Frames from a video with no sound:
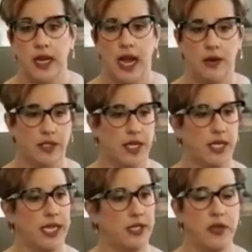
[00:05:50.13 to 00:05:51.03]
I always think it
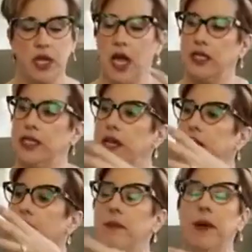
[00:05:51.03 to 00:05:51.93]
takes all the content,
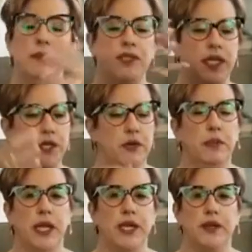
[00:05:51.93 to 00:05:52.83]
pops it into a
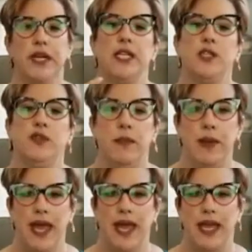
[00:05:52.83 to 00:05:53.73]
blender and hits
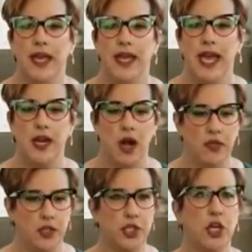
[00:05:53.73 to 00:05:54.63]
frappe, and all
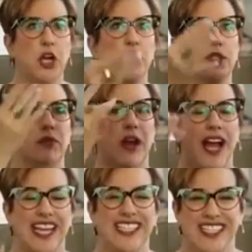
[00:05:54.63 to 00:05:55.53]
the chunks
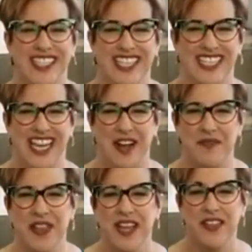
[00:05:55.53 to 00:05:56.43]
rise to the top.